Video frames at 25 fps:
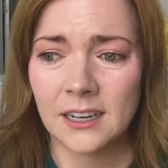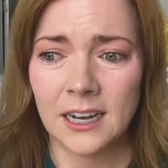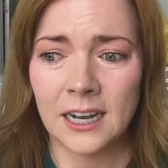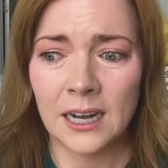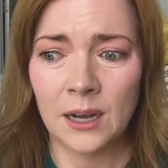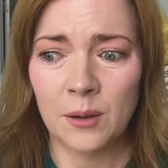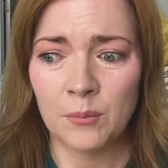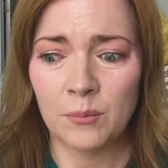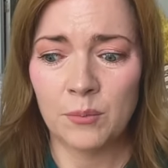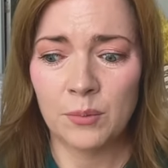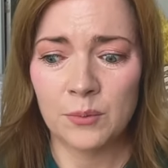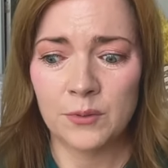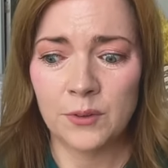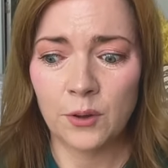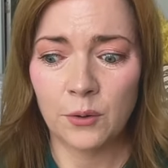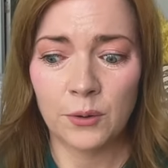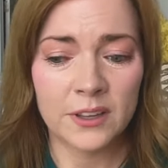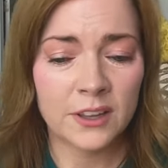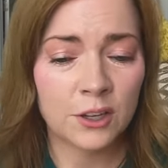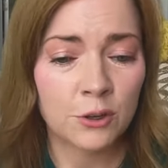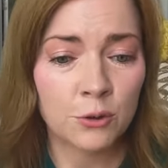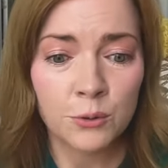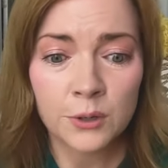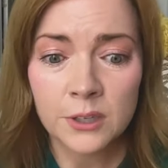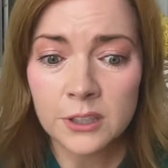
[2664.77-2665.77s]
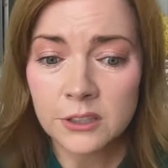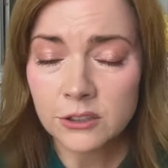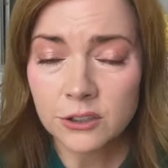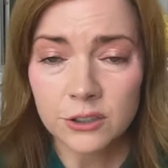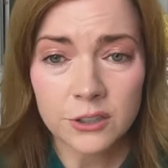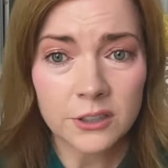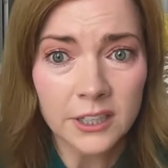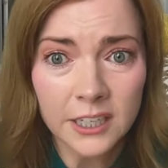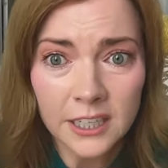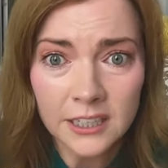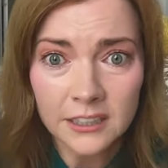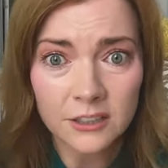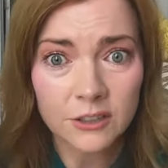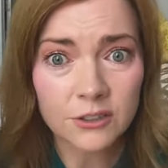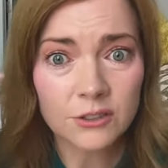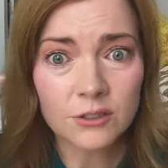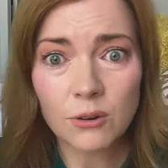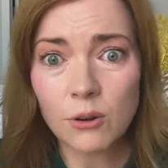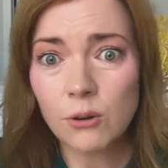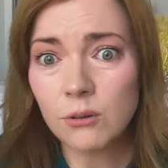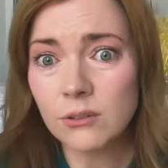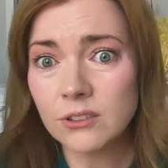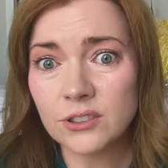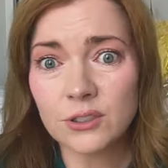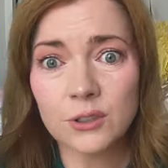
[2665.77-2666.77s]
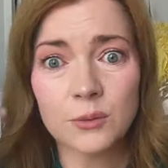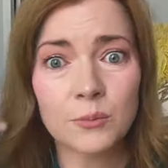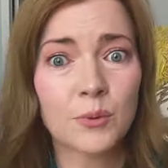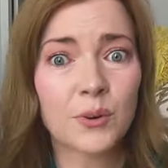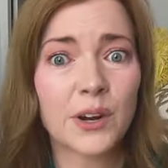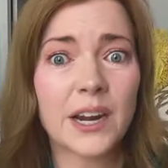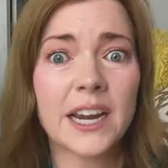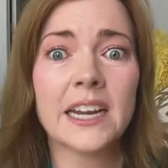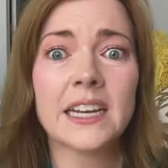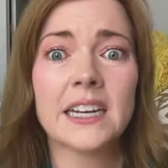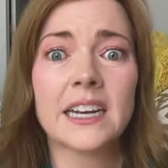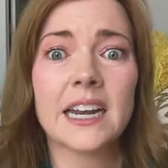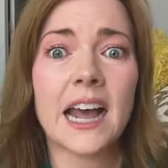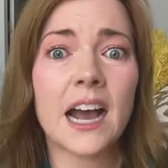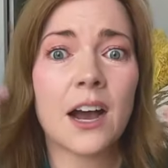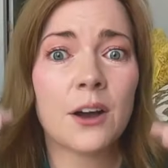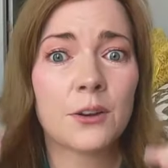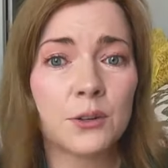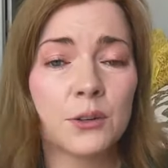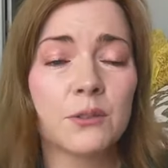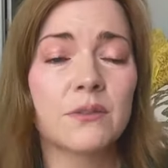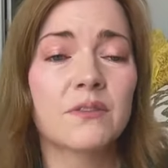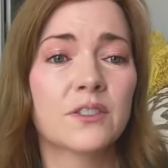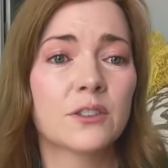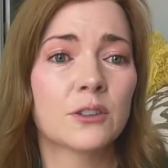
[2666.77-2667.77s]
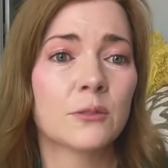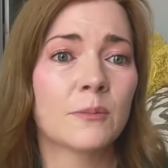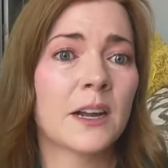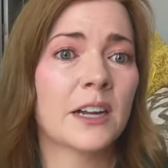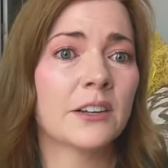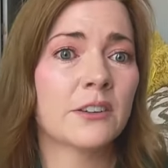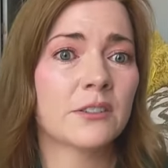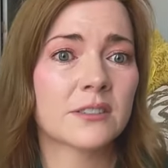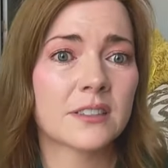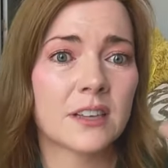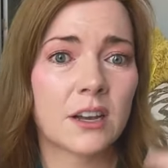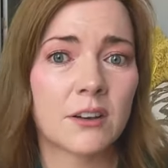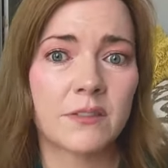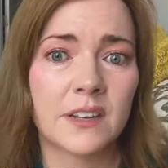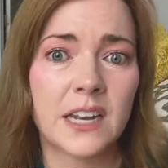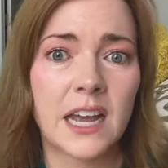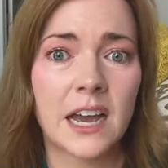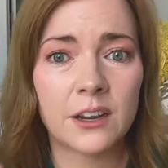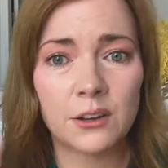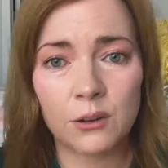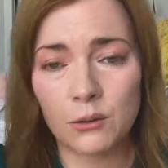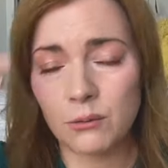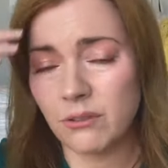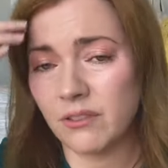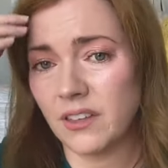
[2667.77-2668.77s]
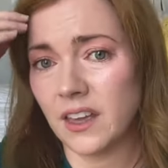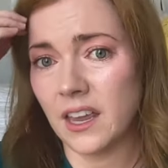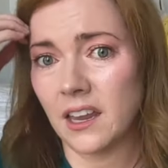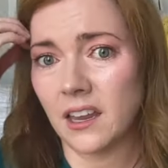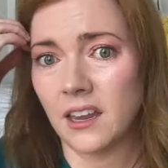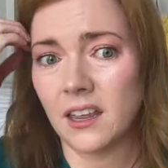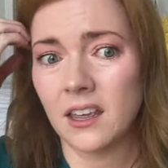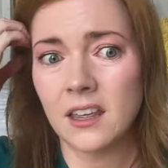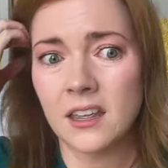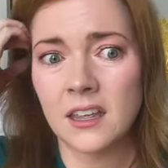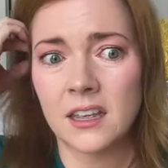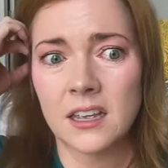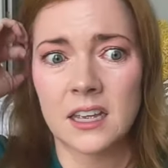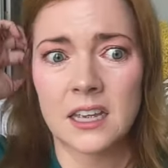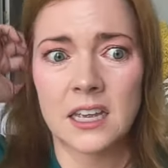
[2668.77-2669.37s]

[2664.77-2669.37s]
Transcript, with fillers: Um, the only thing you can, can control is your brain and how you feel about yourself and how you think.